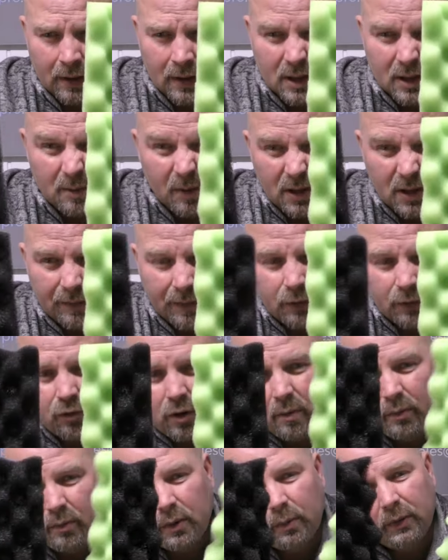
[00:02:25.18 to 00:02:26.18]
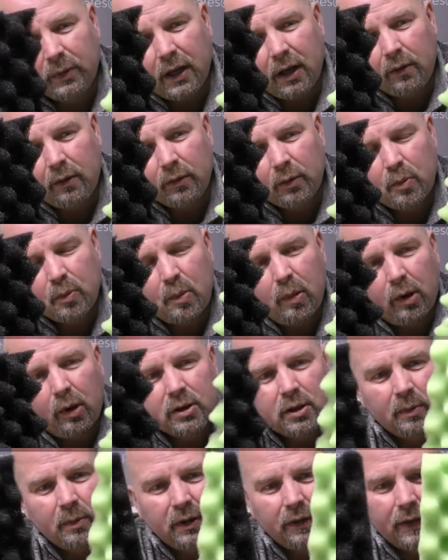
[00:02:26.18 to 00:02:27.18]
Suppose if you trimmed them down, they would
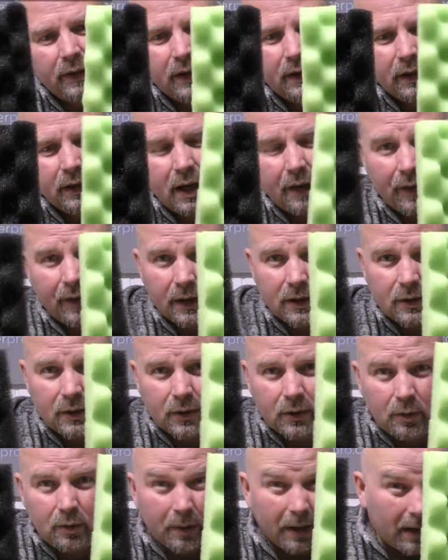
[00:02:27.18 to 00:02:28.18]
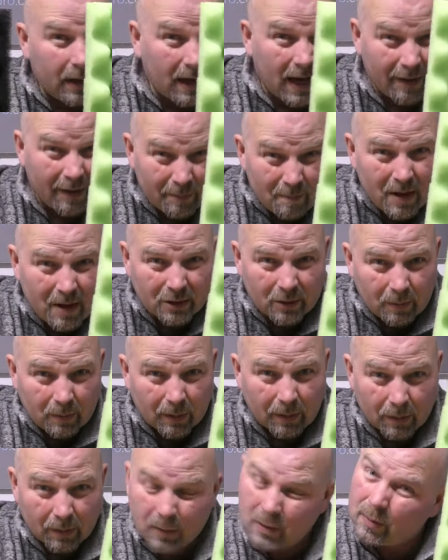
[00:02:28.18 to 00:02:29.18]
possibly fit in the FX2, but I haven't measured
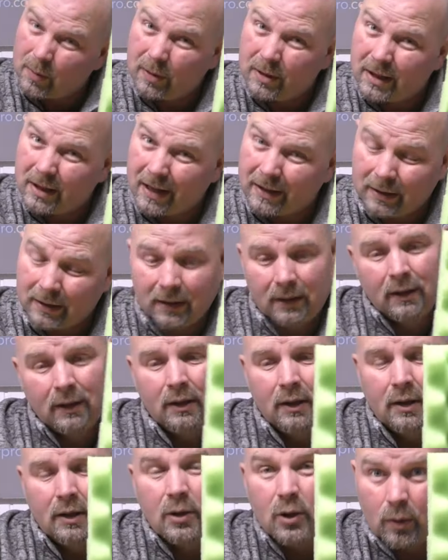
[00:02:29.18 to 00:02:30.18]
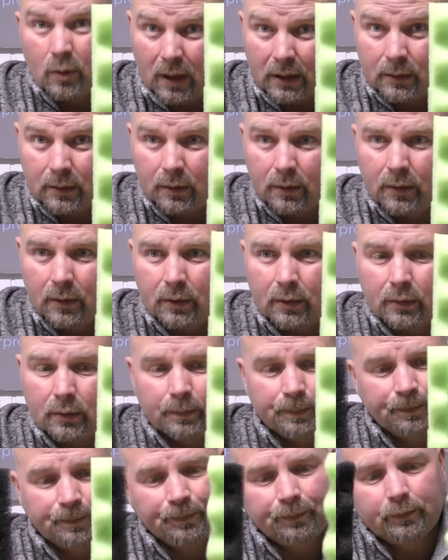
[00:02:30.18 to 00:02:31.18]
one of those ones yet, so I don't know.
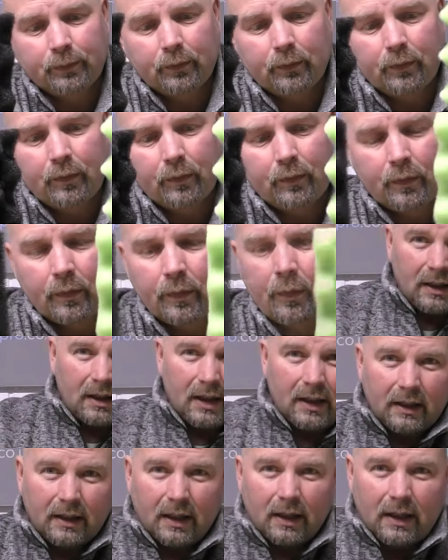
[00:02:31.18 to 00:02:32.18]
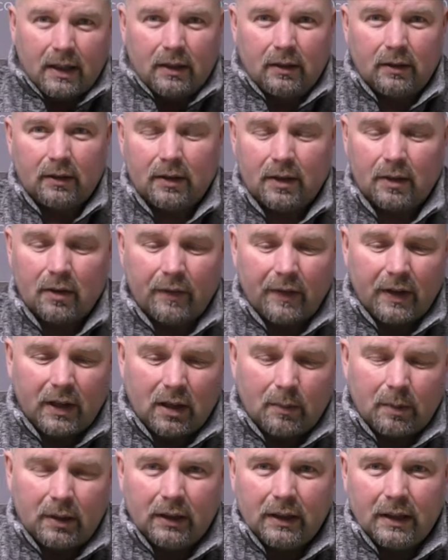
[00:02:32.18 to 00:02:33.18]
And again, they're
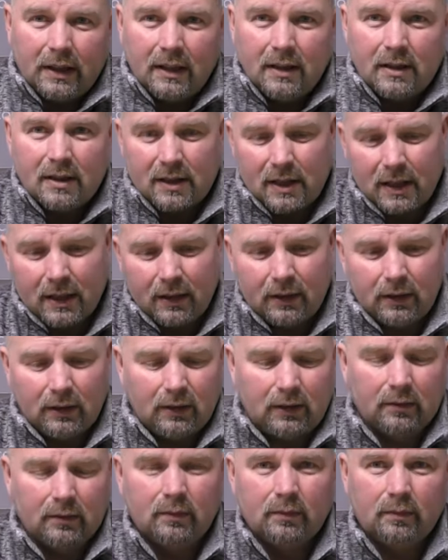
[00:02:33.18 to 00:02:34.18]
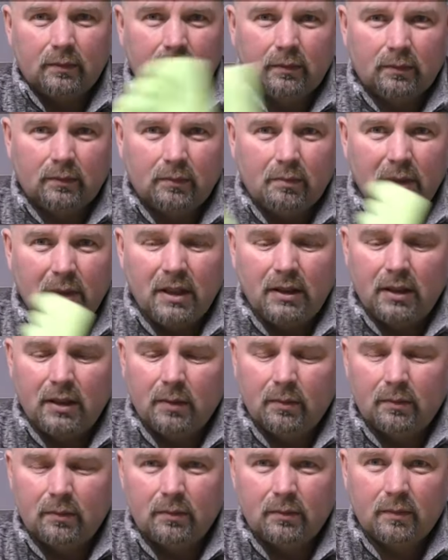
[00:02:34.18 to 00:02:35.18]
available in single,
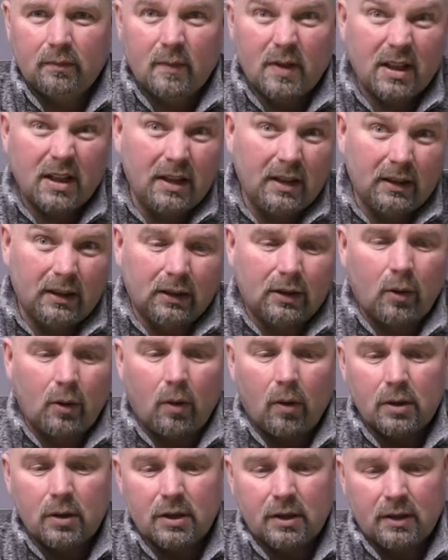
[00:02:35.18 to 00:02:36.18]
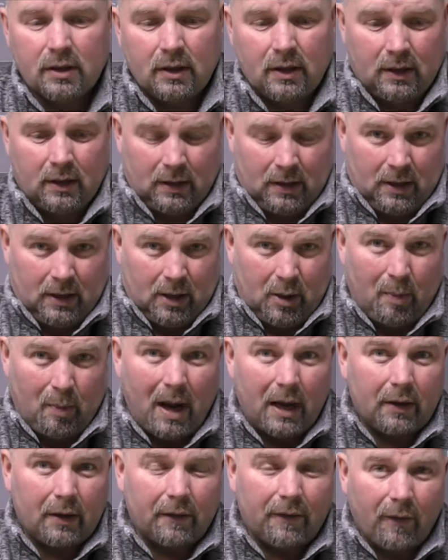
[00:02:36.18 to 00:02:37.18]
medium, single coarse,
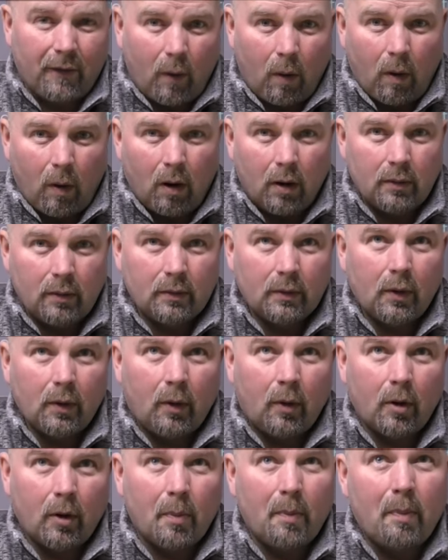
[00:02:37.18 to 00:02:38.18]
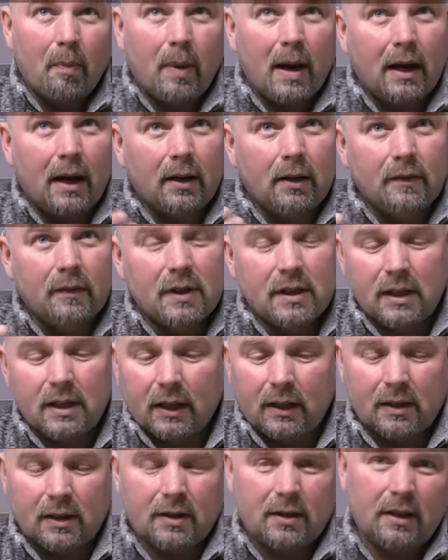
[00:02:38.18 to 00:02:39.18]
pack of 4 or a pack of
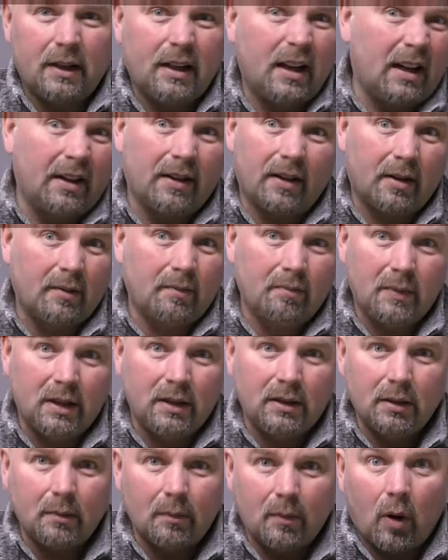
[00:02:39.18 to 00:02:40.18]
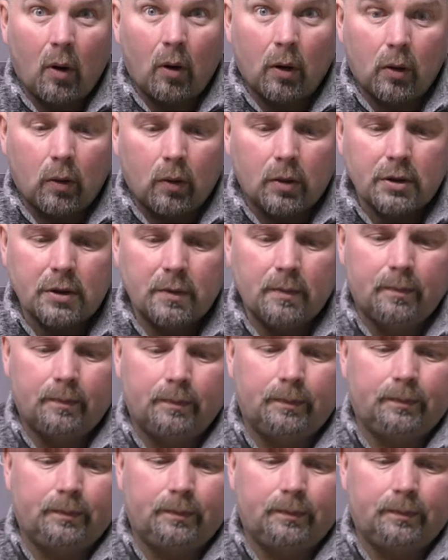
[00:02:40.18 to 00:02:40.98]
6 in either medium or coarse.